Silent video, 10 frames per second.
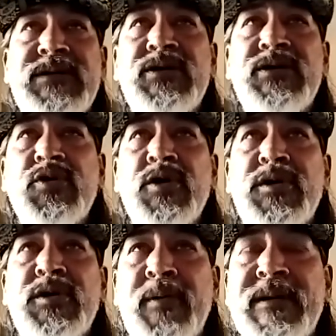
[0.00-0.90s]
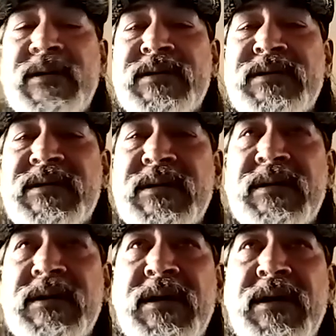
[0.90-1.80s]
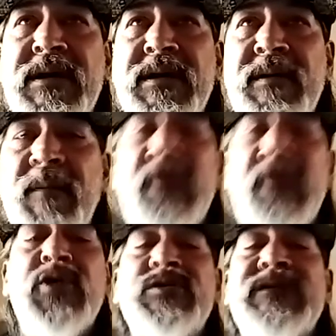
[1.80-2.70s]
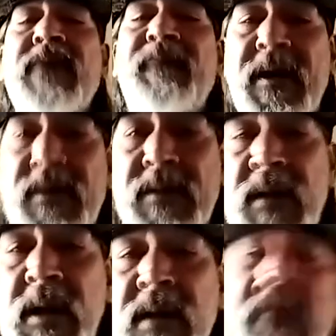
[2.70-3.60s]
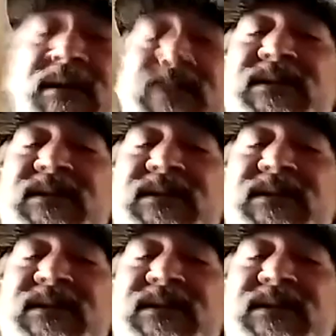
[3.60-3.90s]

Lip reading: your experience to make yourself better? This is